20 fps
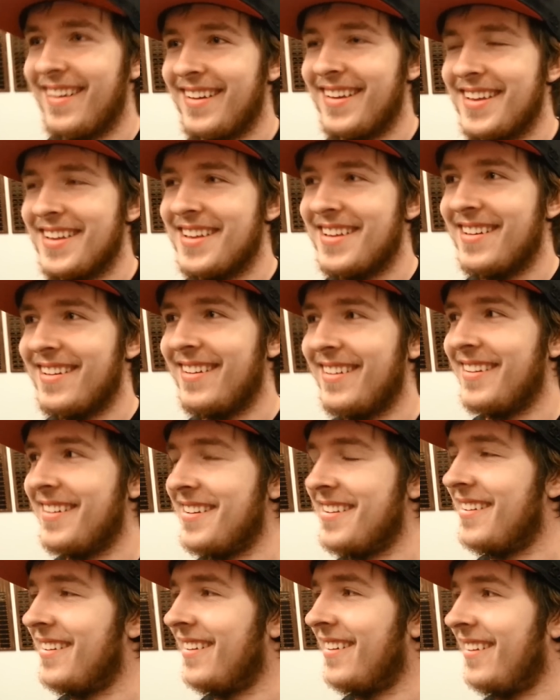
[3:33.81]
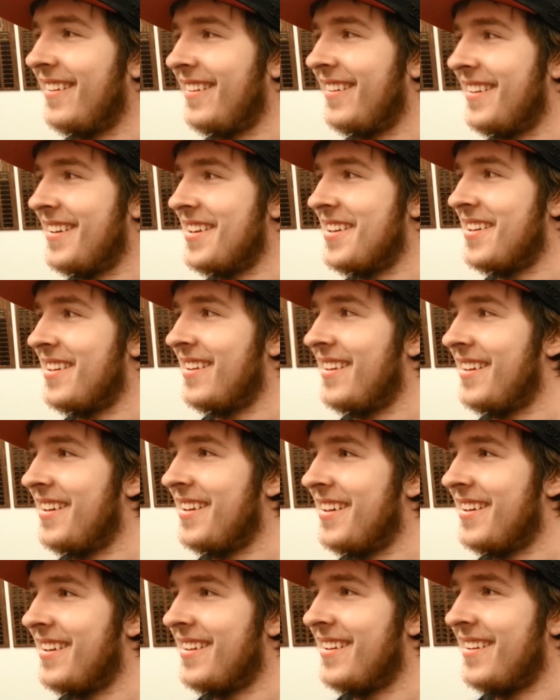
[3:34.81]

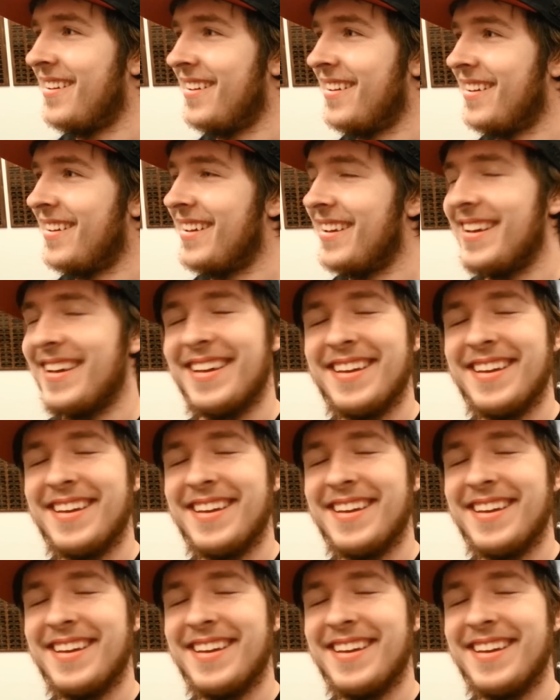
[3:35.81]
[no speech]